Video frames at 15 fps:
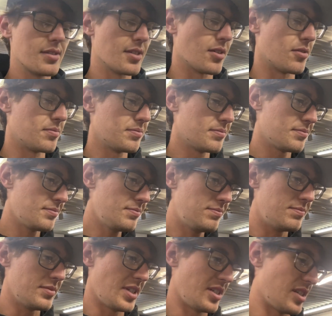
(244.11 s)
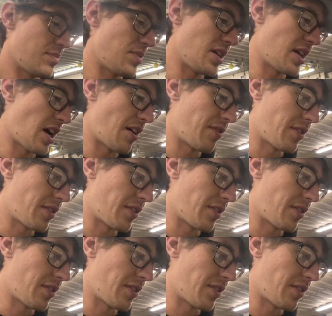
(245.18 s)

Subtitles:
So, and just be careful,